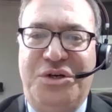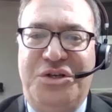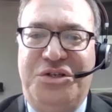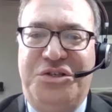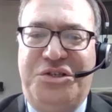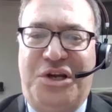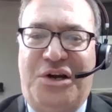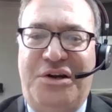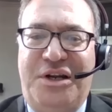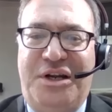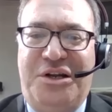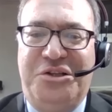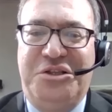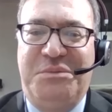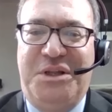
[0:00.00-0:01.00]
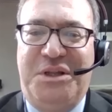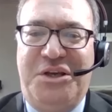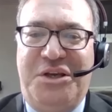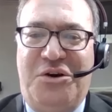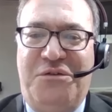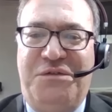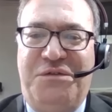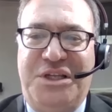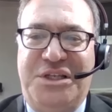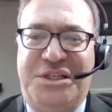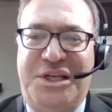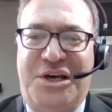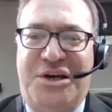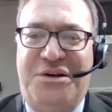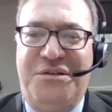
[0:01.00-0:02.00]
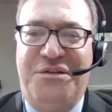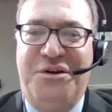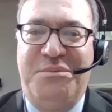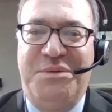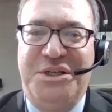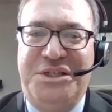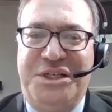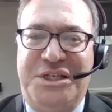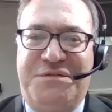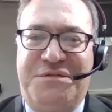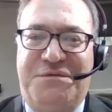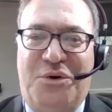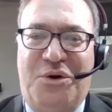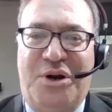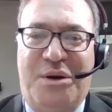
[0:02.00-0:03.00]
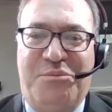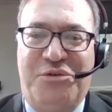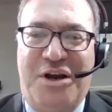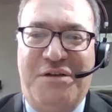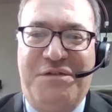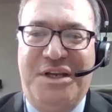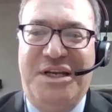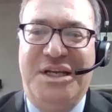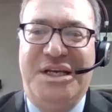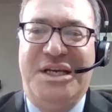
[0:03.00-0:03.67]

start and ultimately hopefully sell their business for a profit.